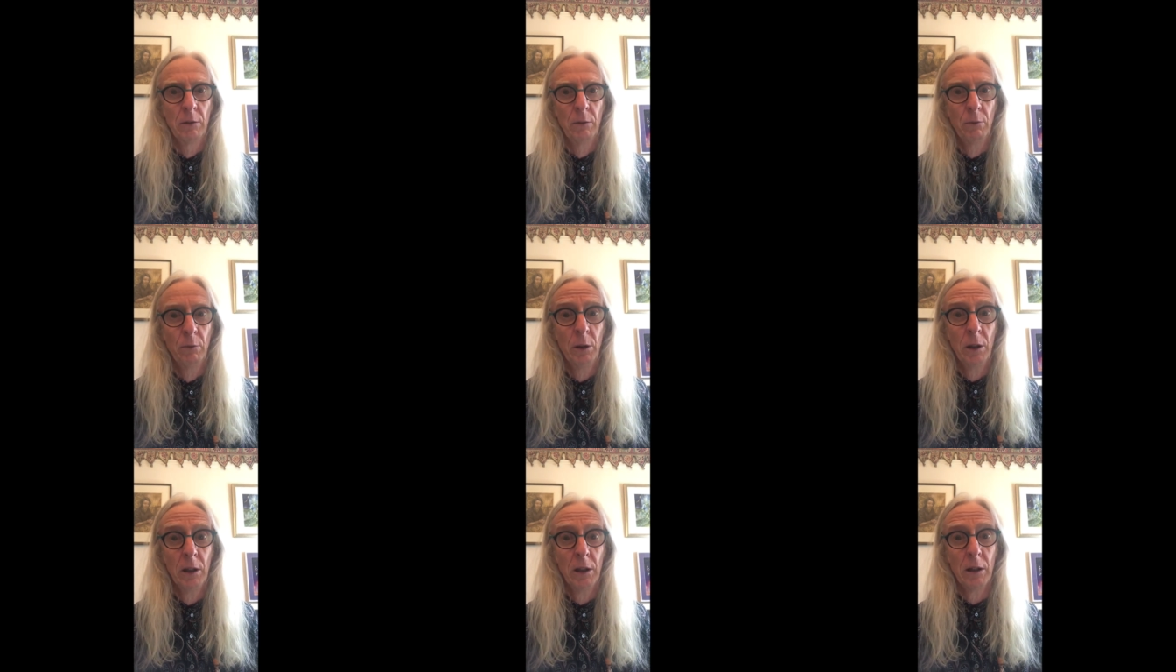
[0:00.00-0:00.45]

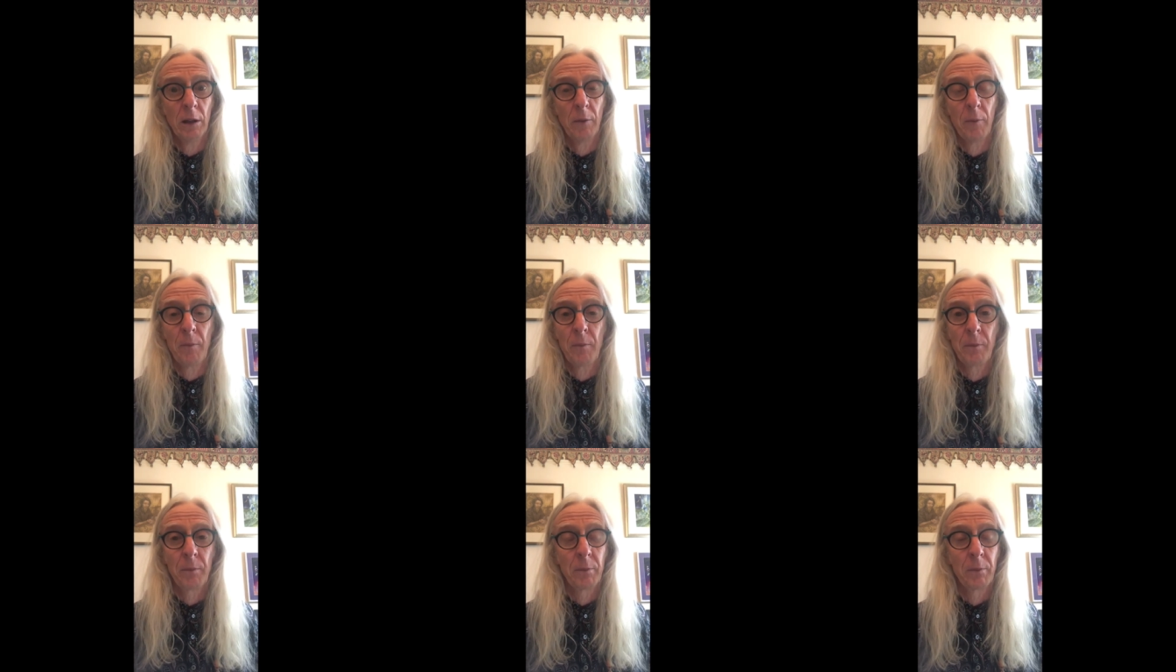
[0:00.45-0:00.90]
Well,
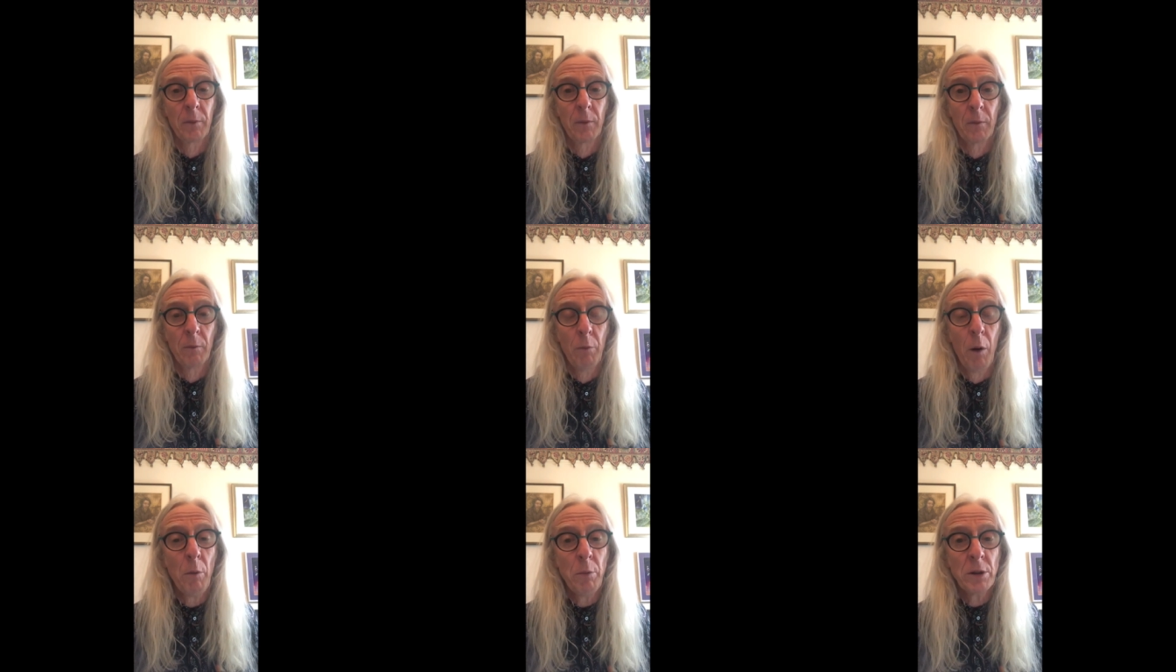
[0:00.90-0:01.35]

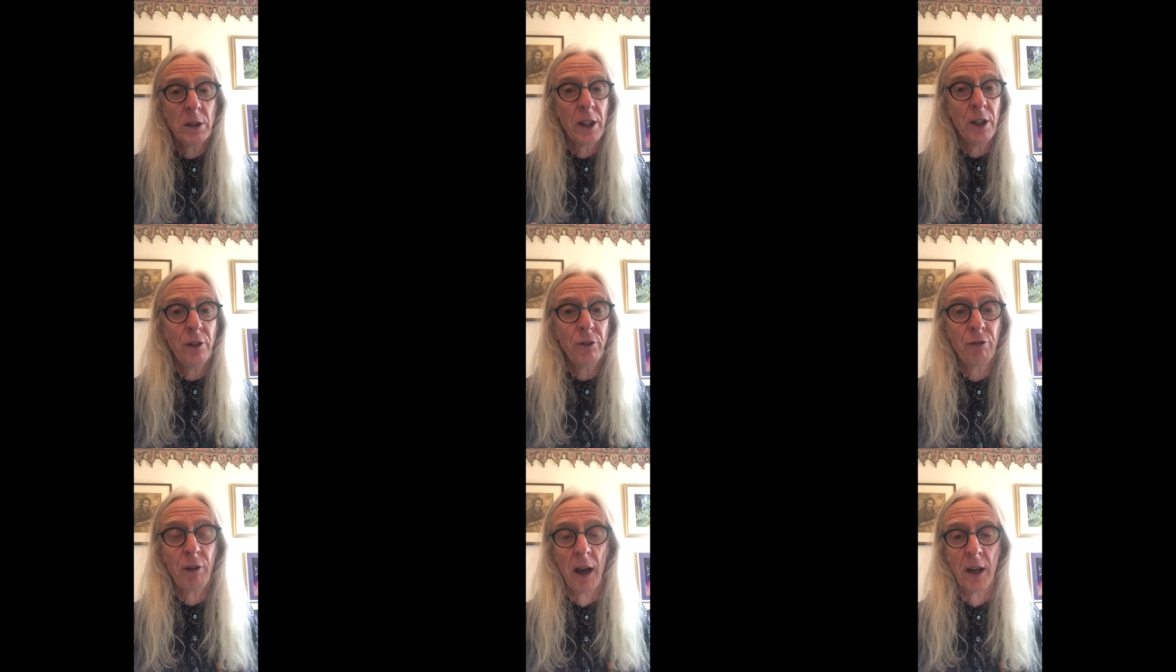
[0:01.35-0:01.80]
what was
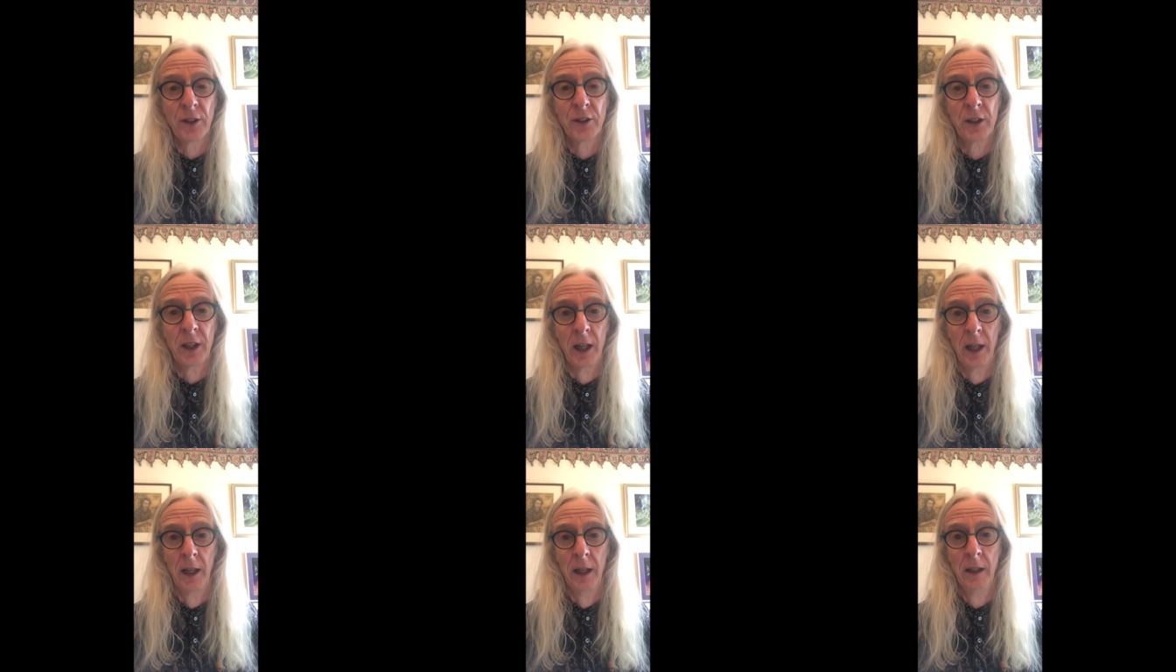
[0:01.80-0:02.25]

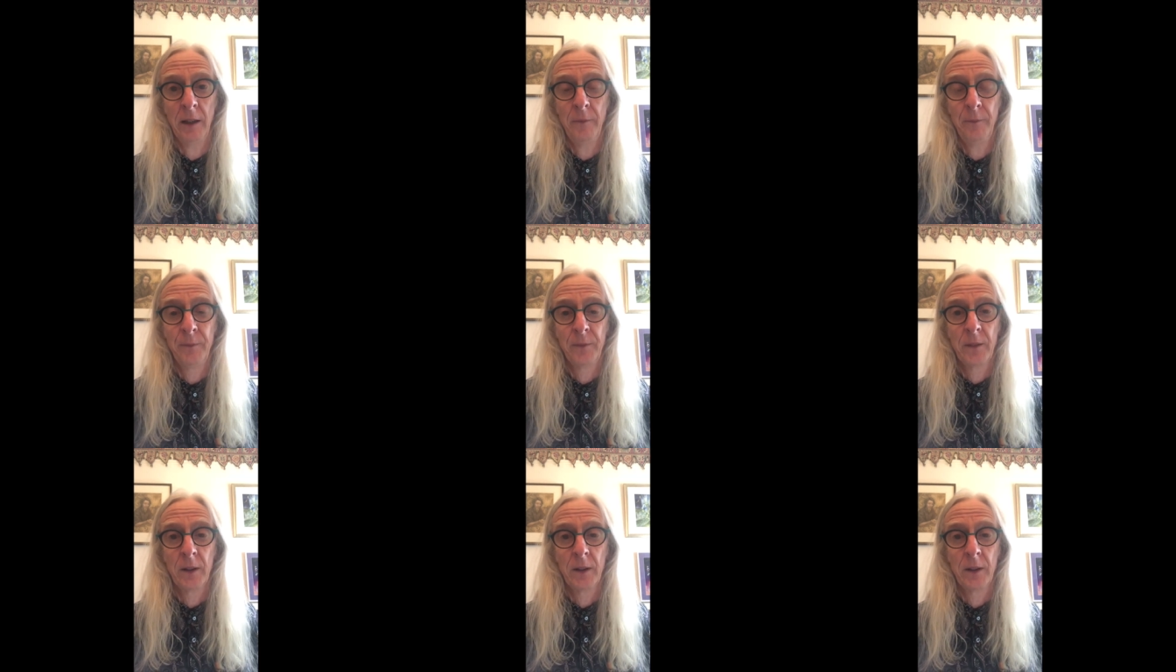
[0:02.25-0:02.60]
interesting